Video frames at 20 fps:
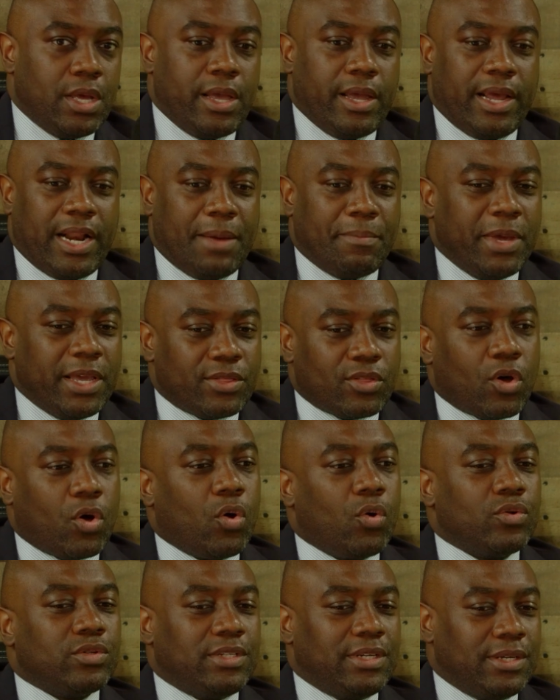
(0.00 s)
And I make the
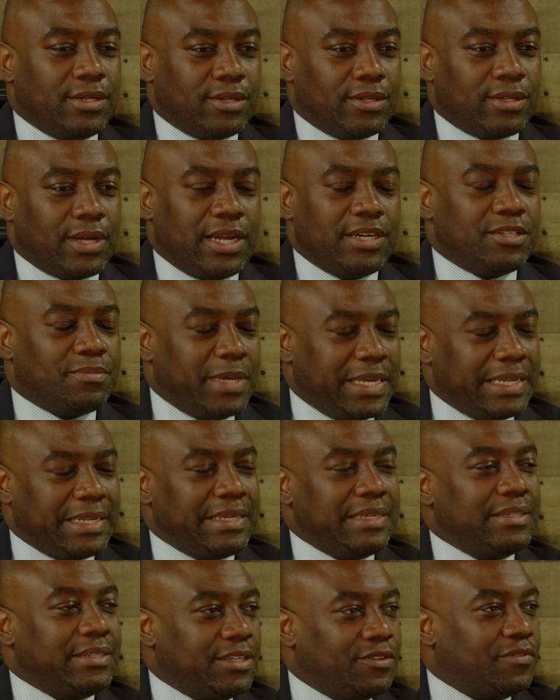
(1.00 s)
whole deal. I just make it
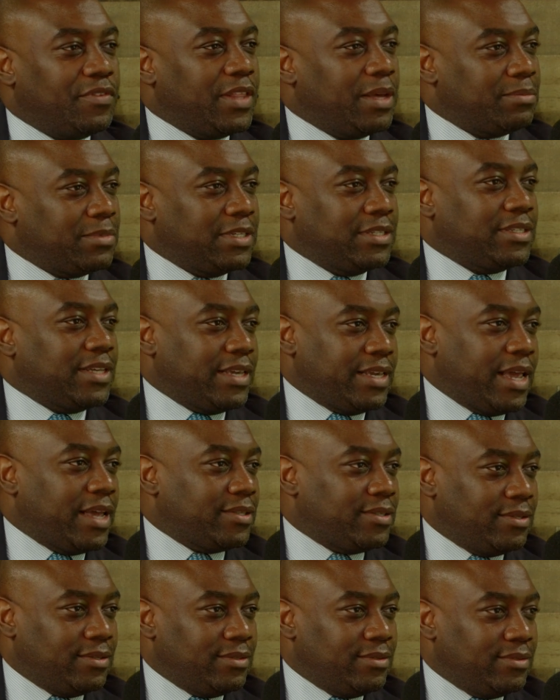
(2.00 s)
easy for them to say
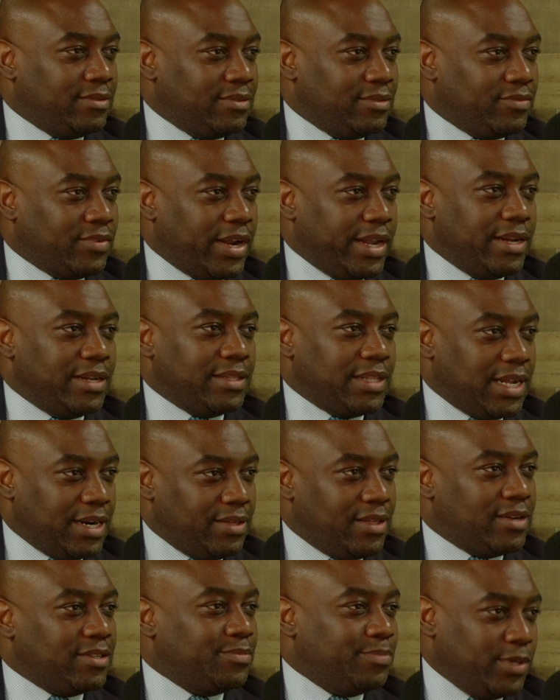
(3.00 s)
yes. Mm-hmm. Right. And a lot of
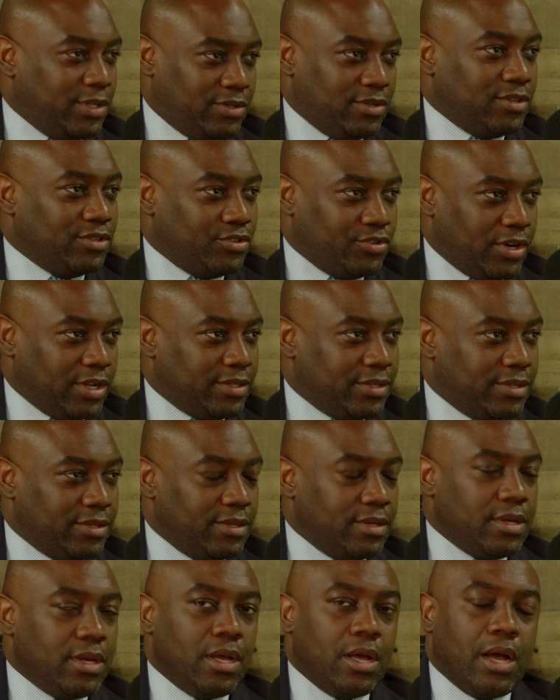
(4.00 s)
that is built on trust
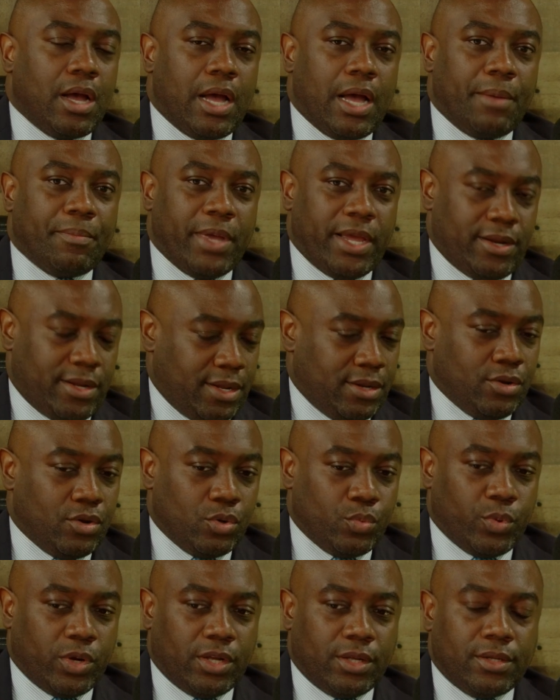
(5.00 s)
mm-hmm. um, and, and
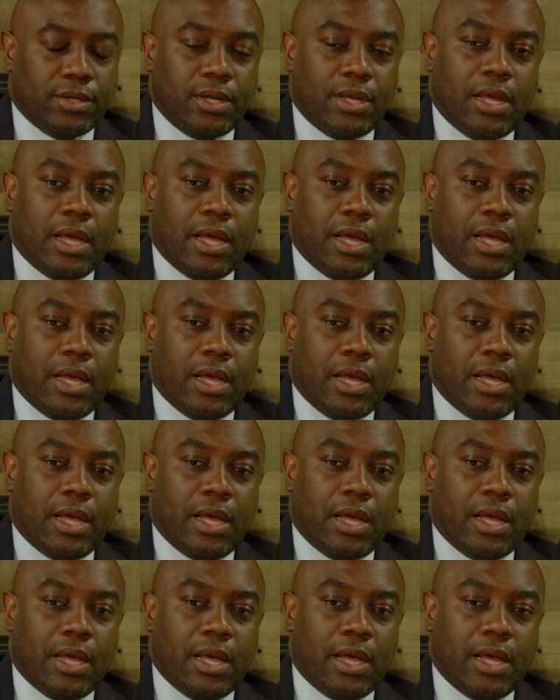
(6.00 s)
goodwill.